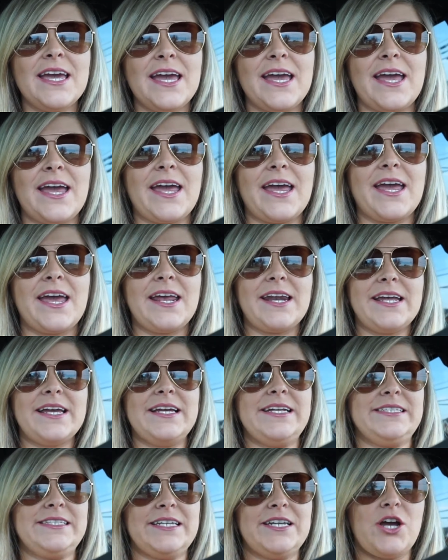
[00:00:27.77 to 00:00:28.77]
and
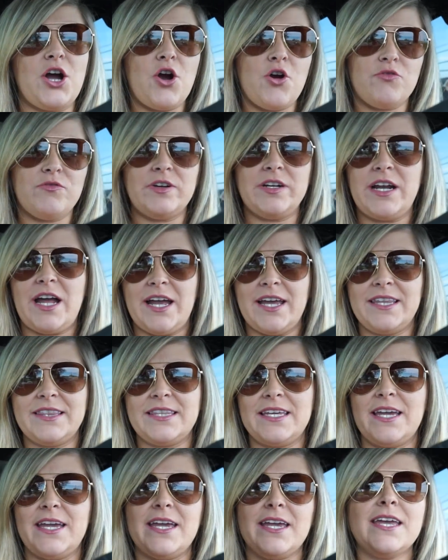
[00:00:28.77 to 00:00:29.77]
it's an overnight
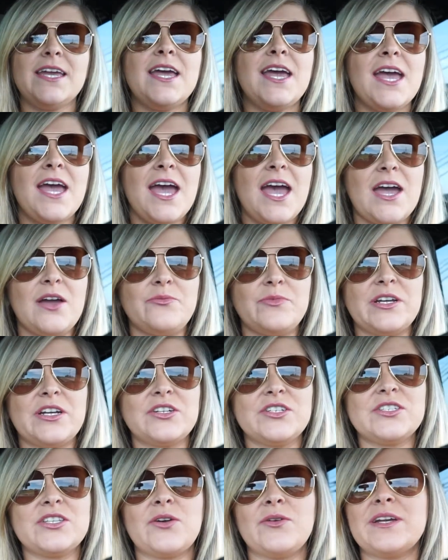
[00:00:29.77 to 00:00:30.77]
thing. And we are
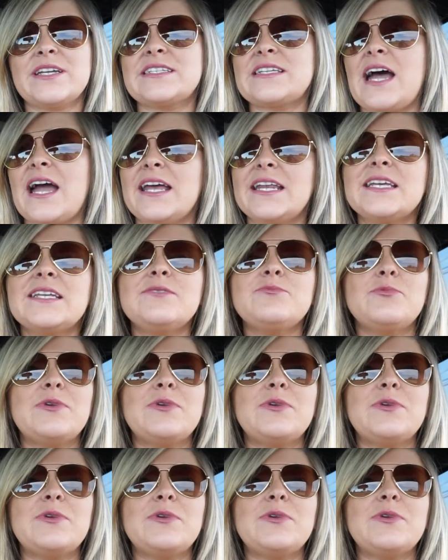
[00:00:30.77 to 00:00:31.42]
so excited.